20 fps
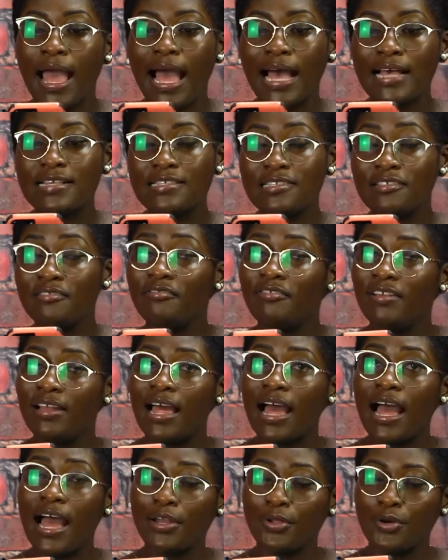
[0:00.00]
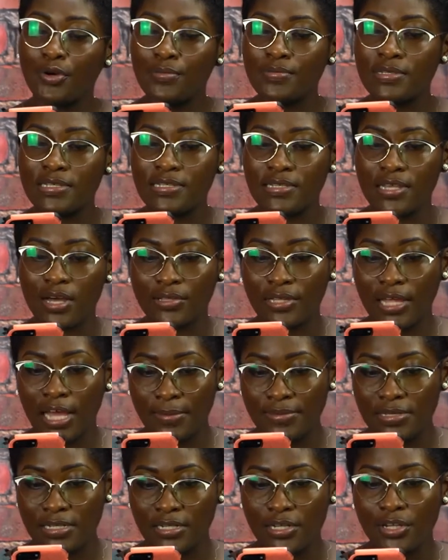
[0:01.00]
Aston Villa are at home to
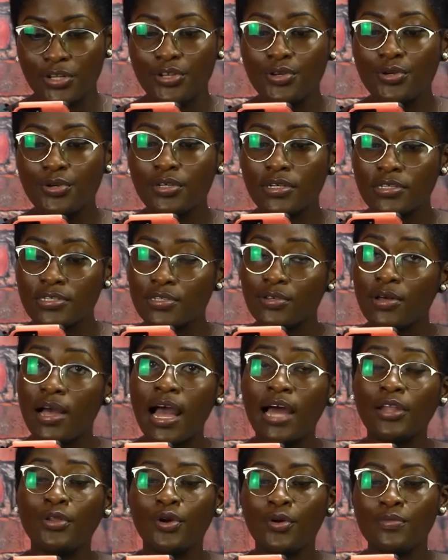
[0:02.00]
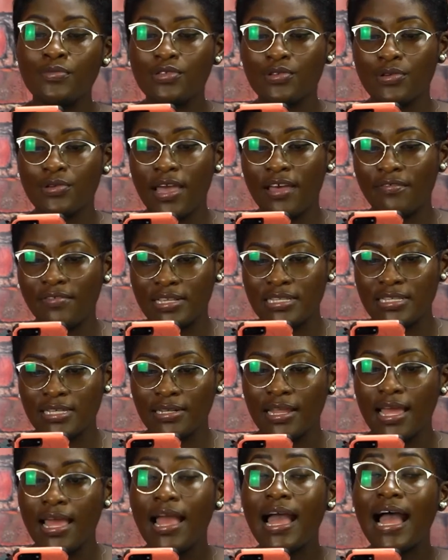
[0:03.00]
Southampton. Newcastle are at home to
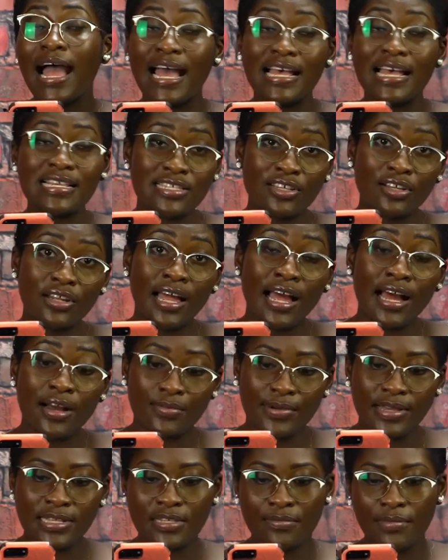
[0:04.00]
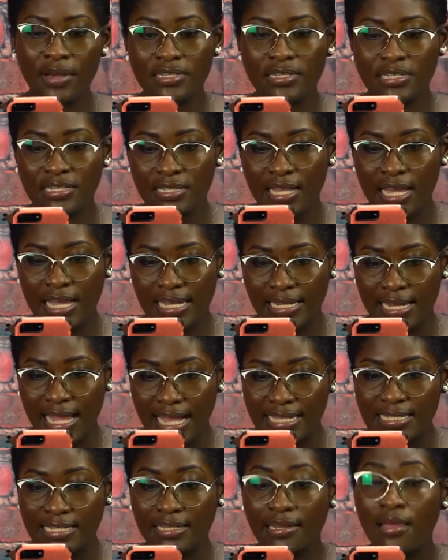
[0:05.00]
Everton. Arsenal are away to Manchester
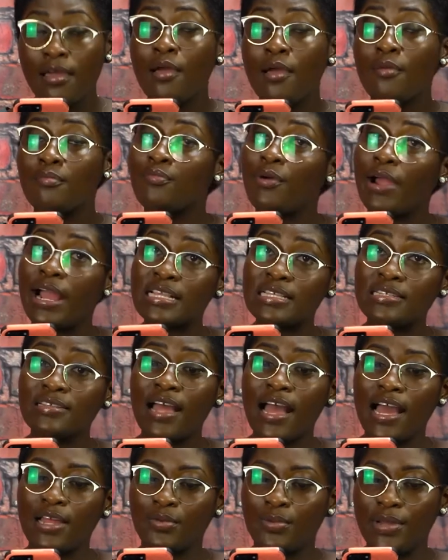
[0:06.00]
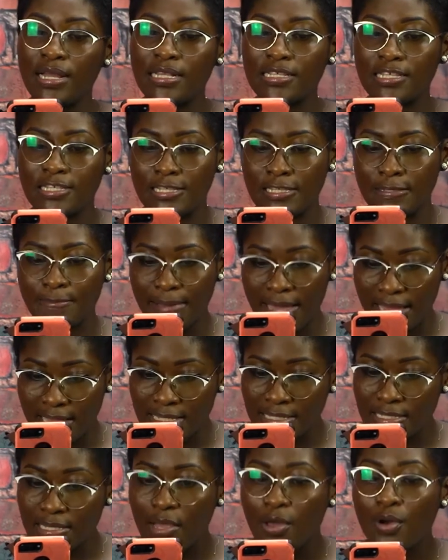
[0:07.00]
United. Brighton are away to
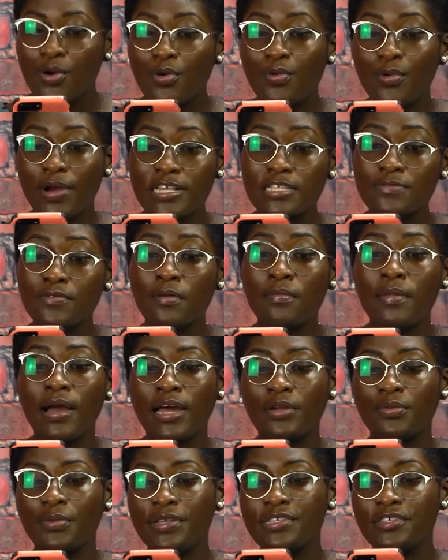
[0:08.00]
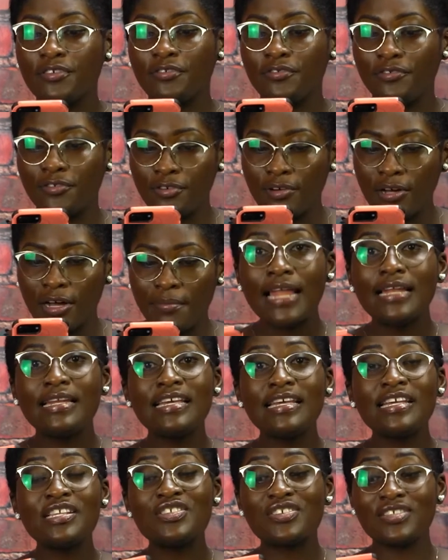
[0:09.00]
Spurs. West Brom are away to Fulham.
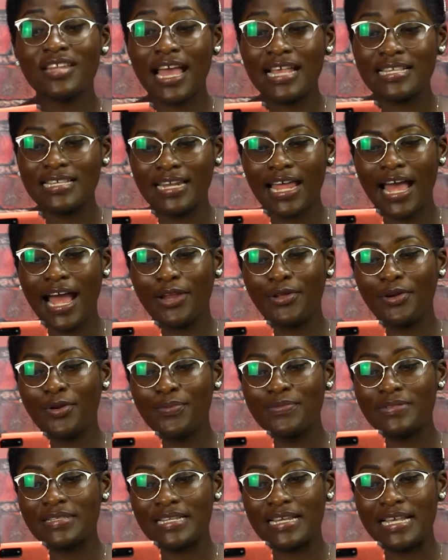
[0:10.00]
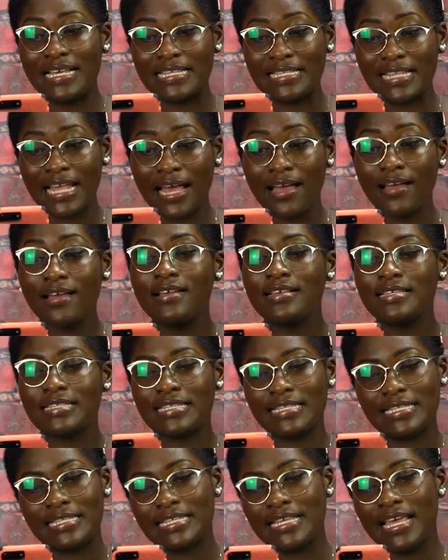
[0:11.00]
Leeds United are at home to Leicester
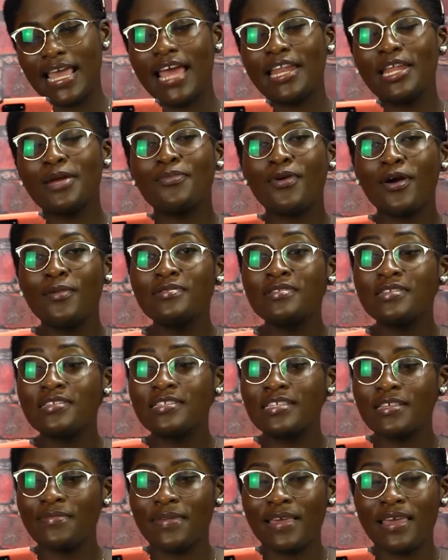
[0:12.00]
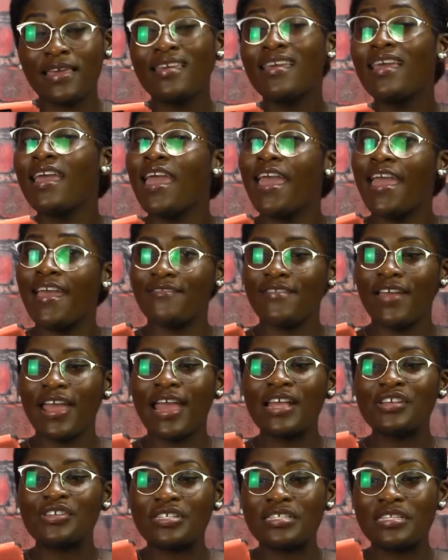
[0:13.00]
City. And it promises to be A
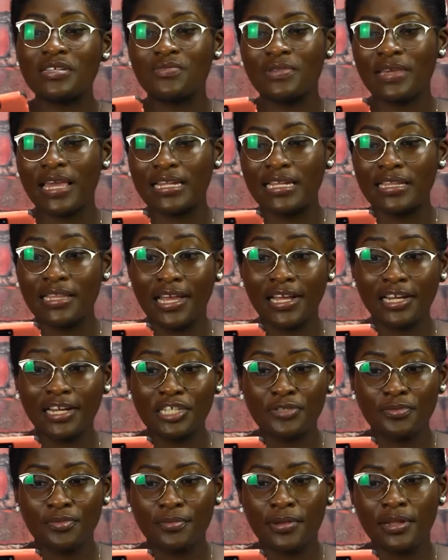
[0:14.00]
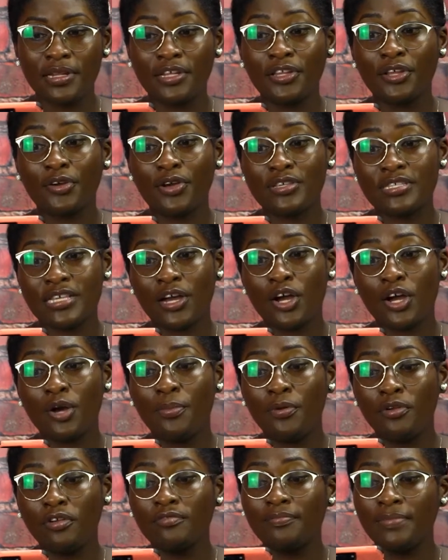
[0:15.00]
very interesting weekend in the English Premier League because there are a
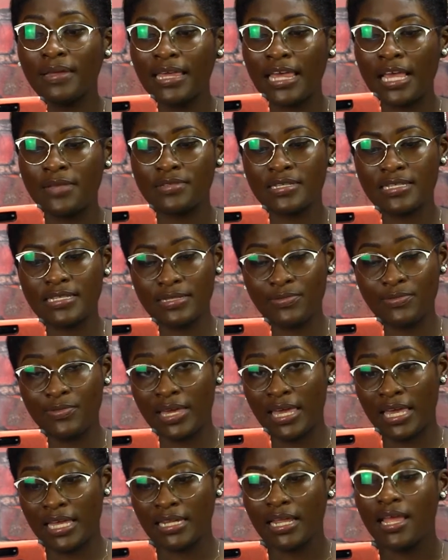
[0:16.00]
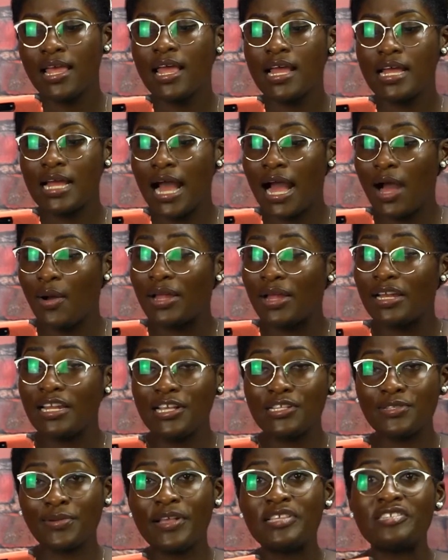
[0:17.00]
couple of big games this weekend. How are
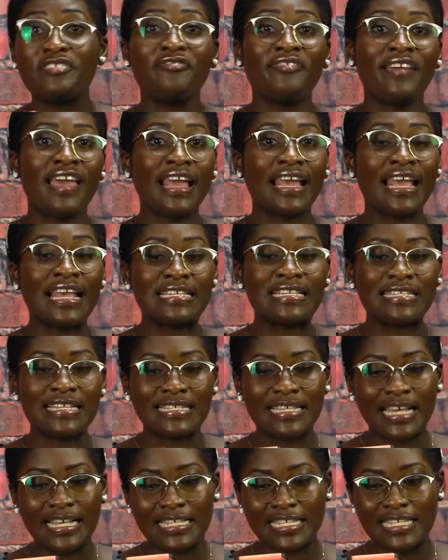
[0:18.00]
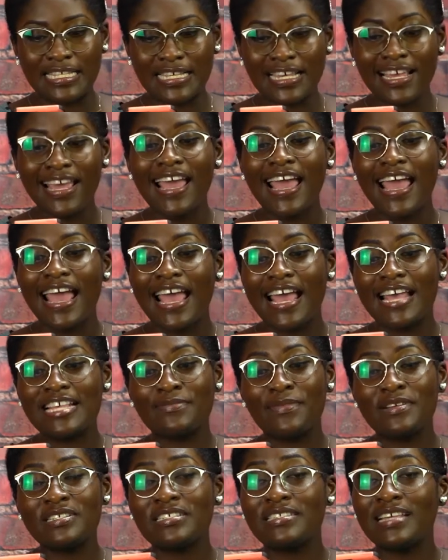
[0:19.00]
Leeds going to fare against Leicester City? Is
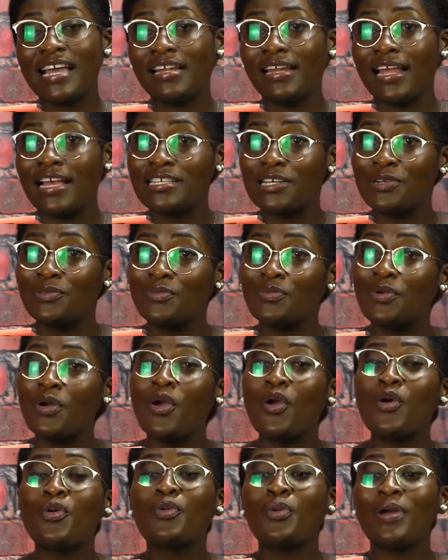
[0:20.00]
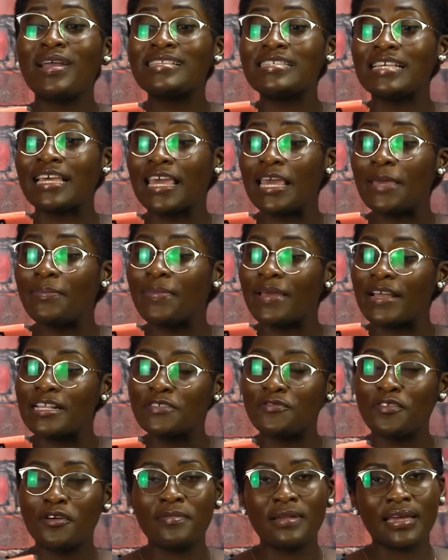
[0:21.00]
Manchester United going to keep
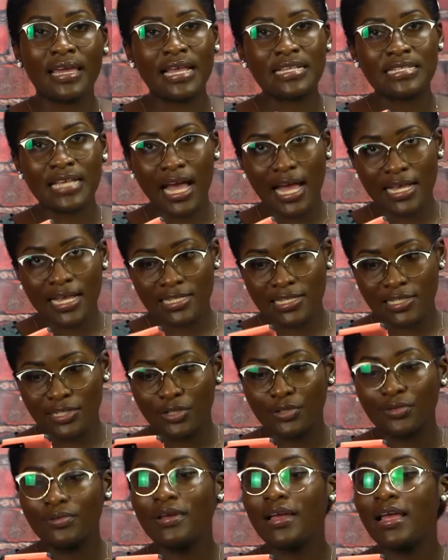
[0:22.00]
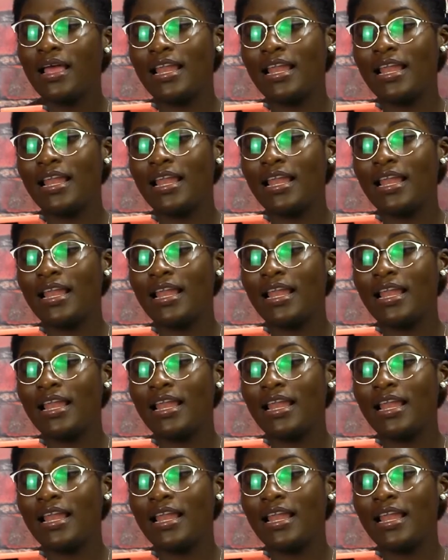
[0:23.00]
its form against Arsenal?